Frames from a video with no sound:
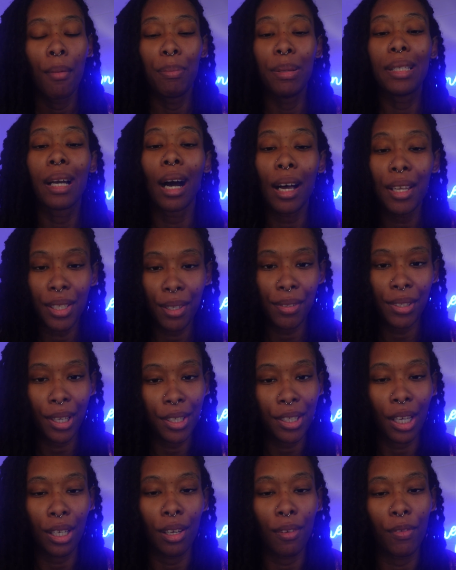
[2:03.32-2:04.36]
because of
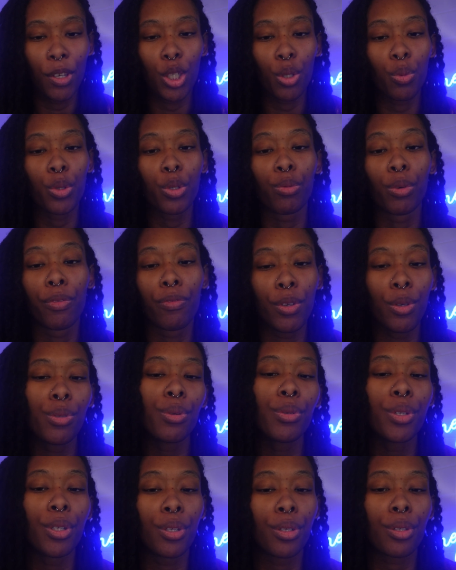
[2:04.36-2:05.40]
such individual's
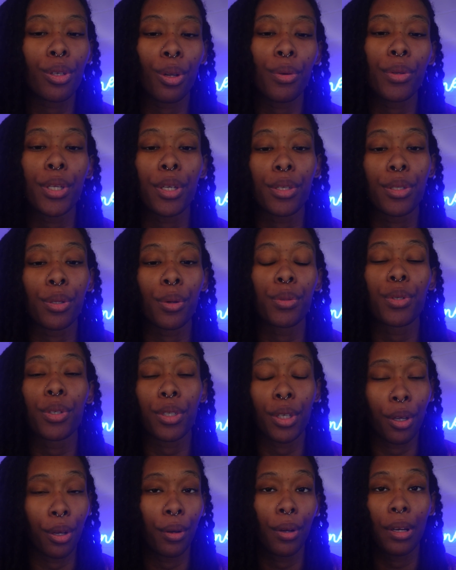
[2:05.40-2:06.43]
refusal to disclose his social
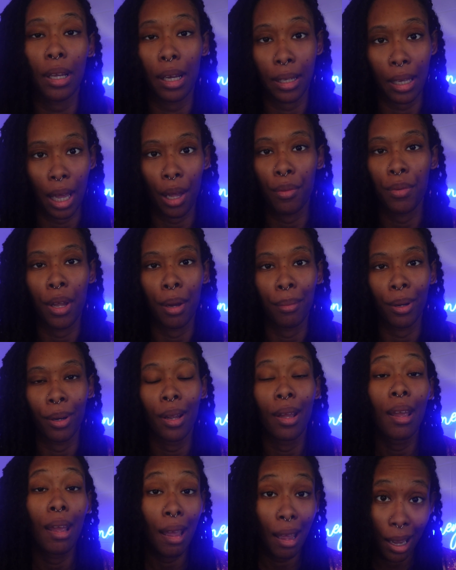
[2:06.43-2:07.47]
security account number,"
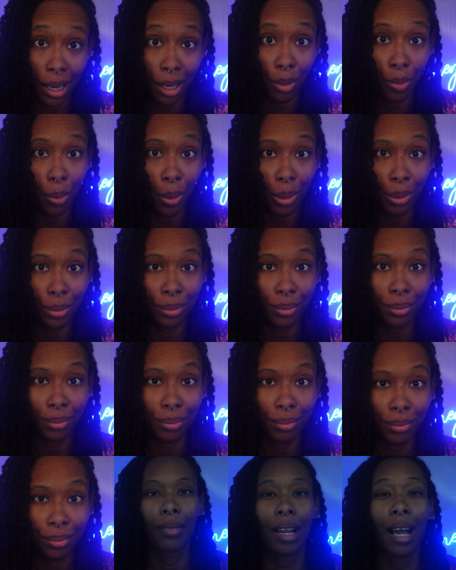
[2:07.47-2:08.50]
end quote.
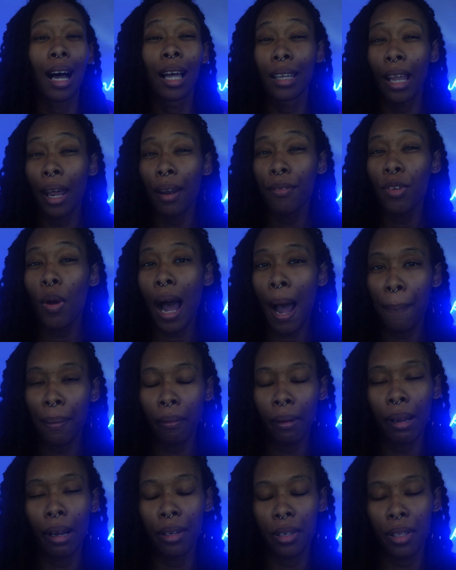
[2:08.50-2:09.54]
A lot of you
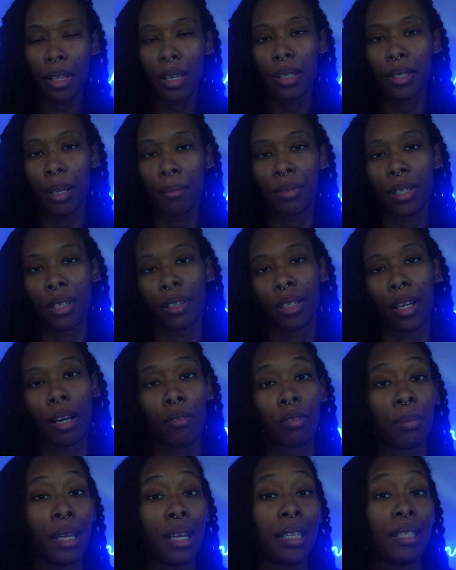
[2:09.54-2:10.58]
operate under the assumption that the
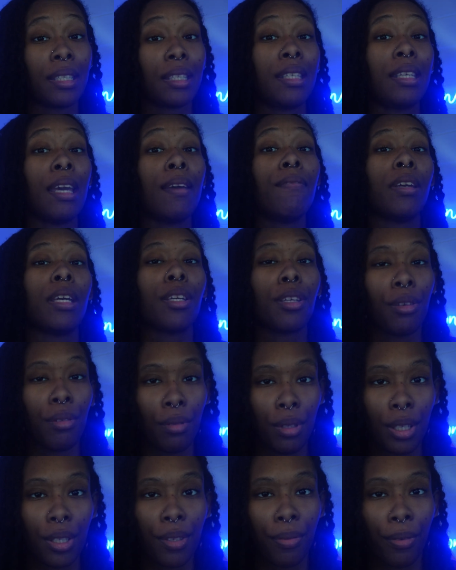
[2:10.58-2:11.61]
government is giving you
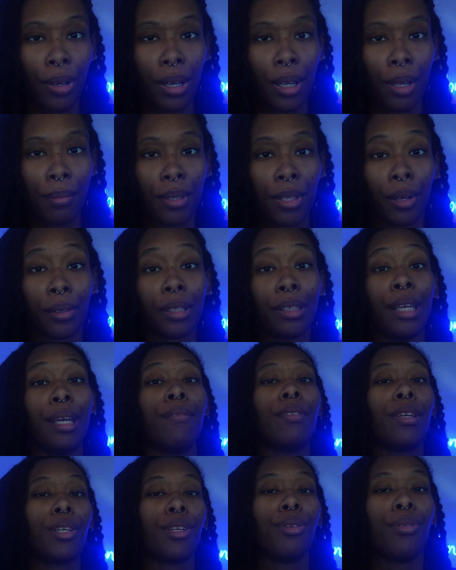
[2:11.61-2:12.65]
these freedoms, they're
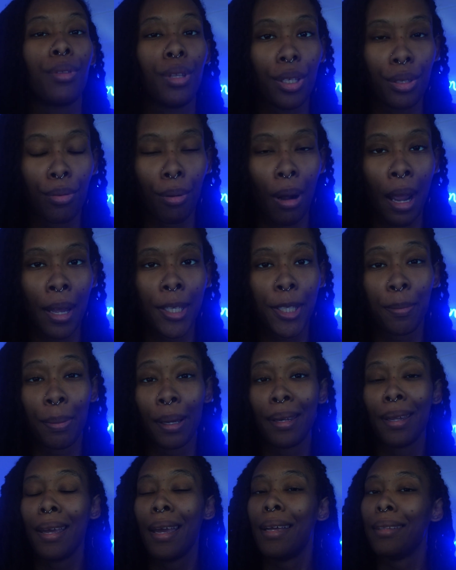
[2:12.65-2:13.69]
giving you these rights,
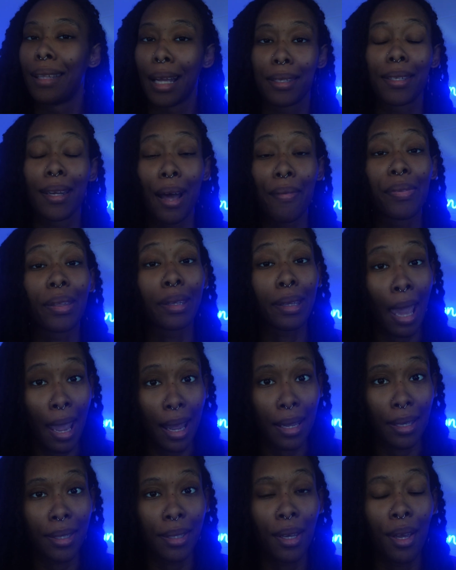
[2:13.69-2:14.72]
but that's not the
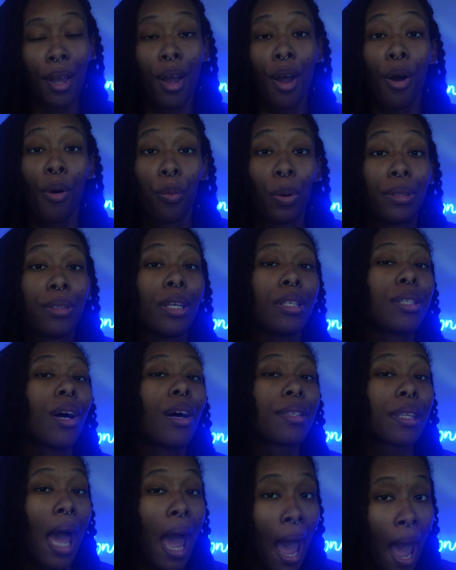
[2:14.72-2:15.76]
case. What these
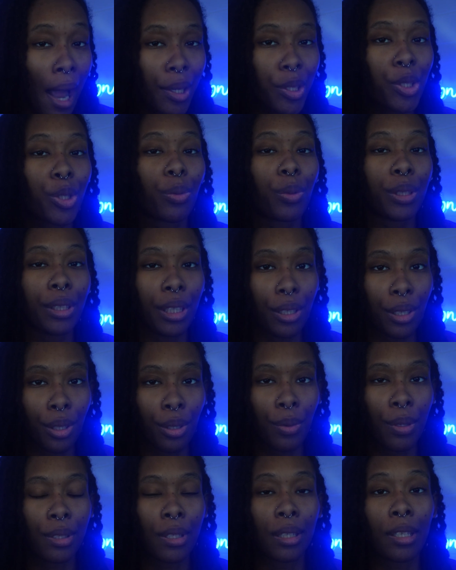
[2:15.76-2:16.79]
laws actually
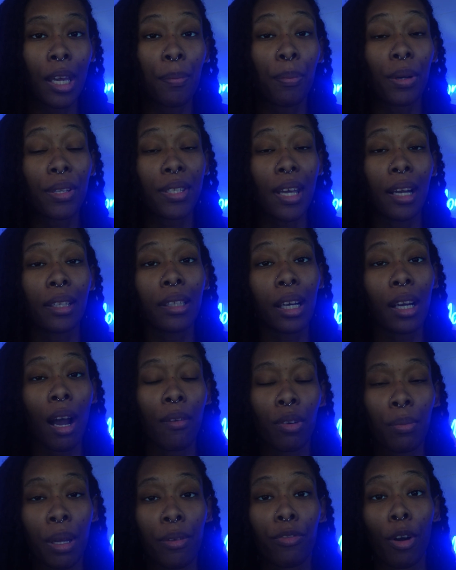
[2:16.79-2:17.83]
do is that they protect the
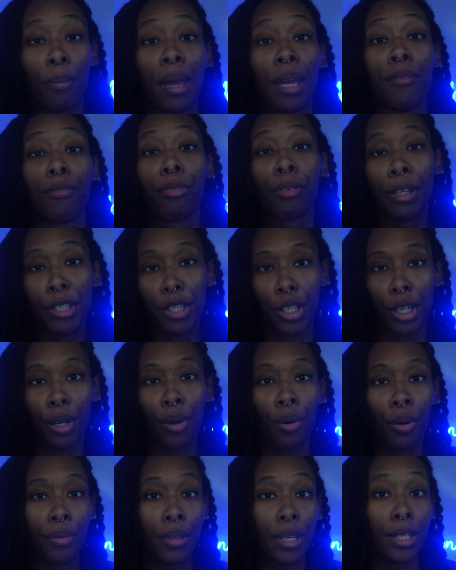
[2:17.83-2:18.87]
government from infringing
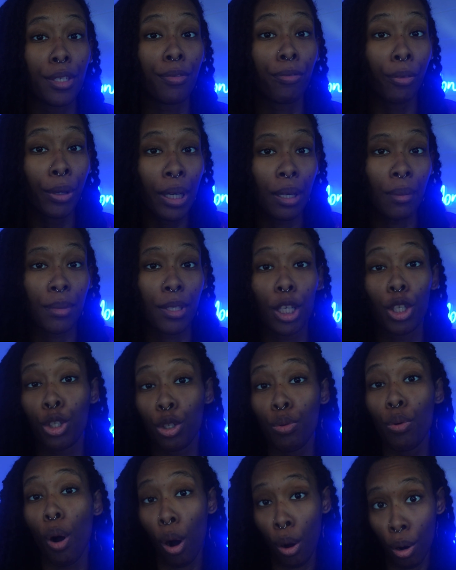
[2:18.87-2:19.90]
on these freedoms that
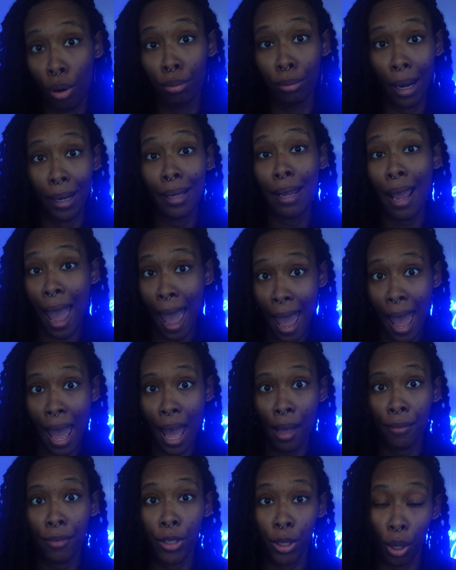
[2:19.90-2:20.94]
you already
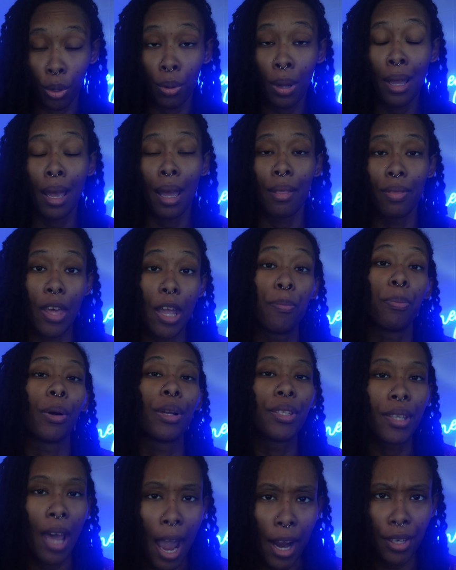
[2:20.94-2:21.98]
have. So they
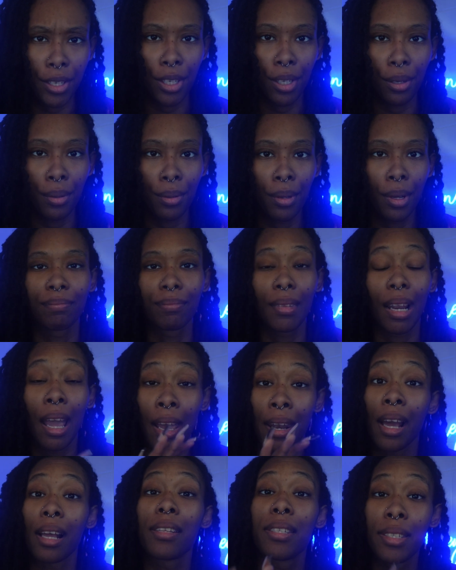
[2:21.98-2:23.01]
protect you.
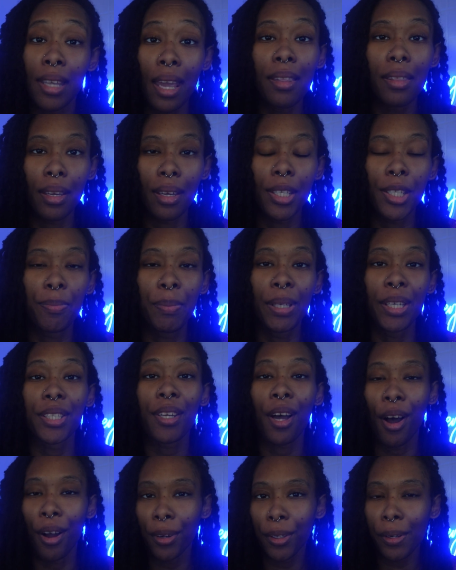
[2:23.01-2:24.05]
And I say this because
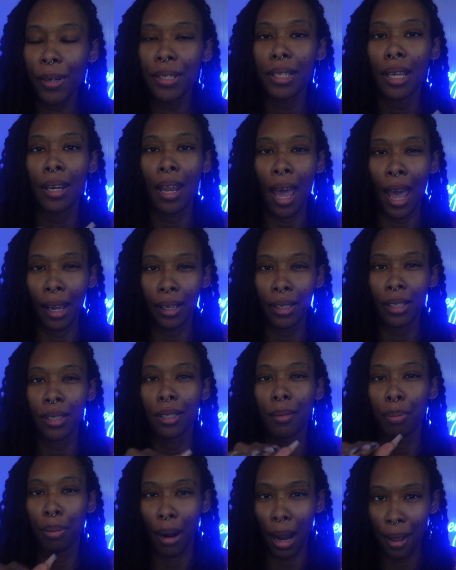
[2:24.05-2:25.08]
Congress enacted
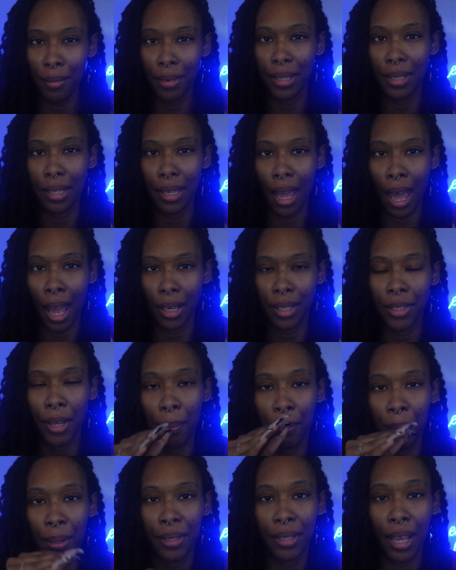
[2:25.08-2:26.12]
the Privacy Act to
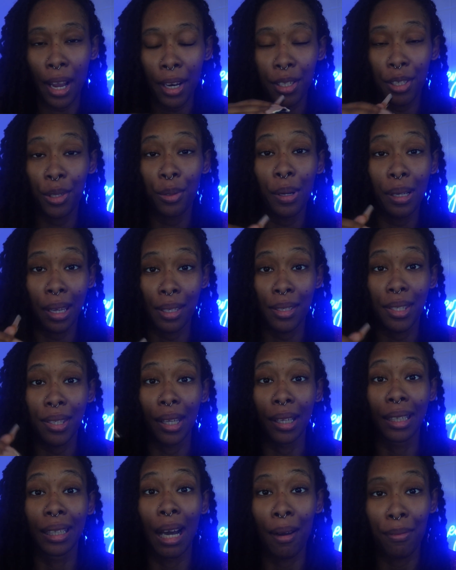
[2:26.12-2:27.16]
protect you against
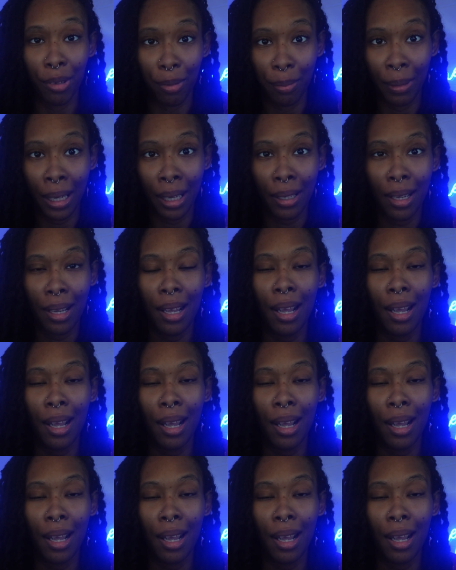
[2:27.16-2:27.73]
the government.